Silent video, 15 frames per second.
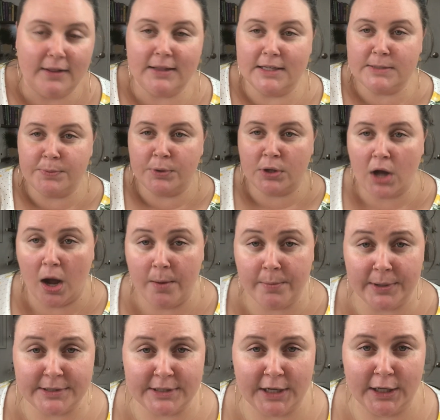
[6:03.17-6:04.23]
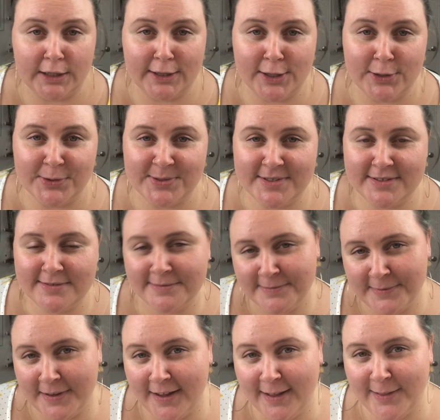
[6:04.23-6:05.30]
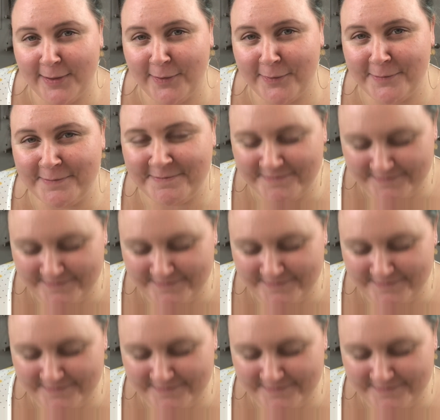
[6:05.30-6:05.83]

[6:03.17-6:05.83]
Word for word: let's look. I'm about to get close. Hello.